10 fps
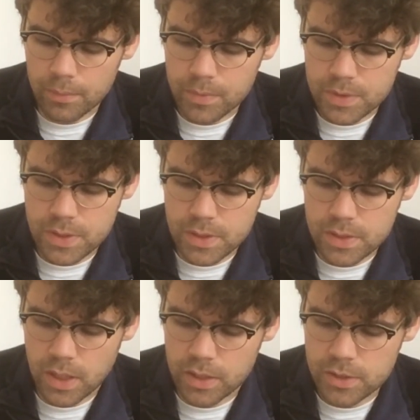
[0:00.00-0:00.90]
It says,
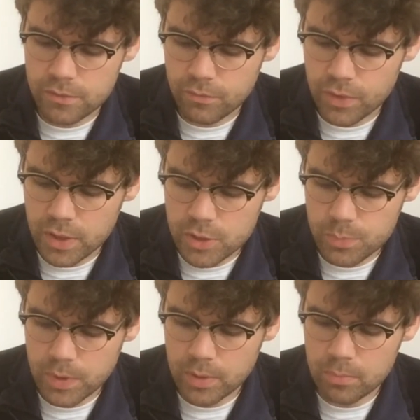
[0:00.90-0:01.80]
Auntie Frida's
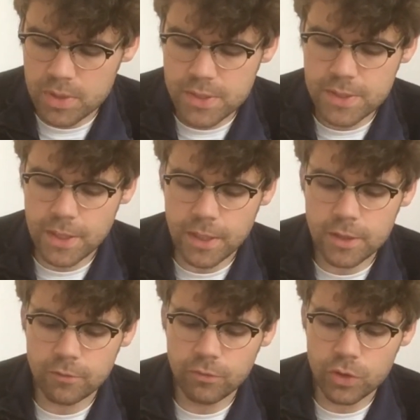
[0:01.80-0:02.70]
been
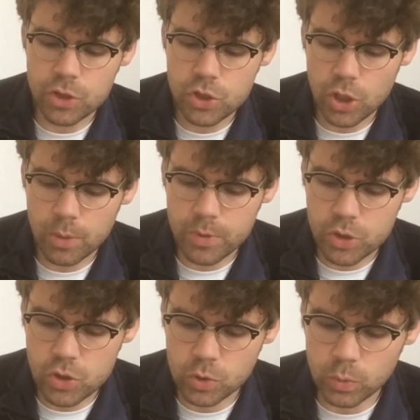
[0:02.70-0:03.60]
mistaken for a German
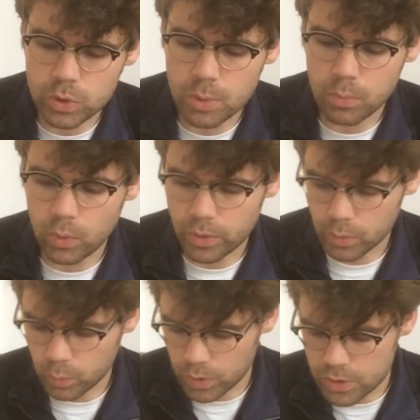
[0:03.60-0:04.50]
soldier more than
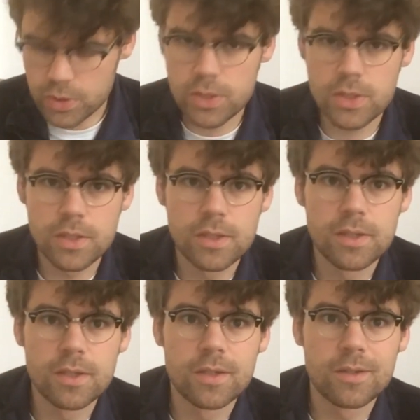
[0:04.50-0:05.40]
once,
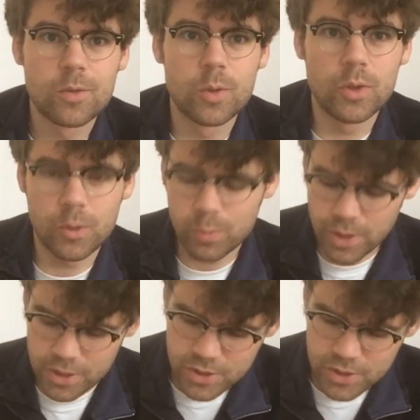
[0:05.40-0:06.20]
quote on page